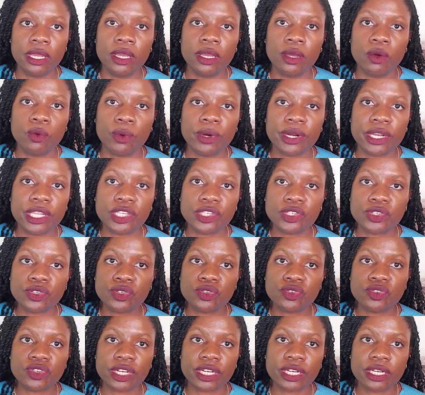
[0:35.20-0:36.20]
When in
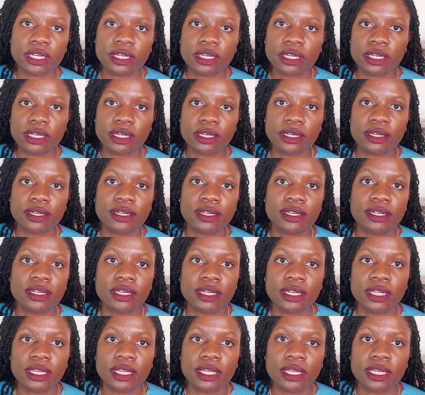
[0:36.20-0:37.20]
children,
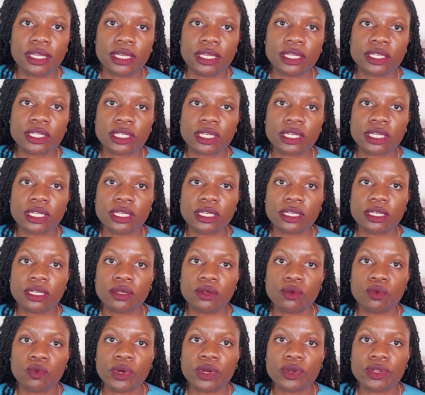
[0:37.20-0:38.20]

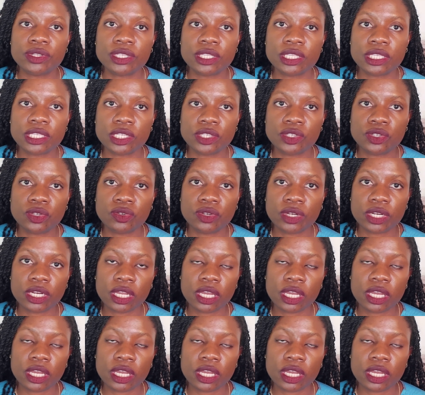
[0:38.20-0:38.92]
when you see this in children,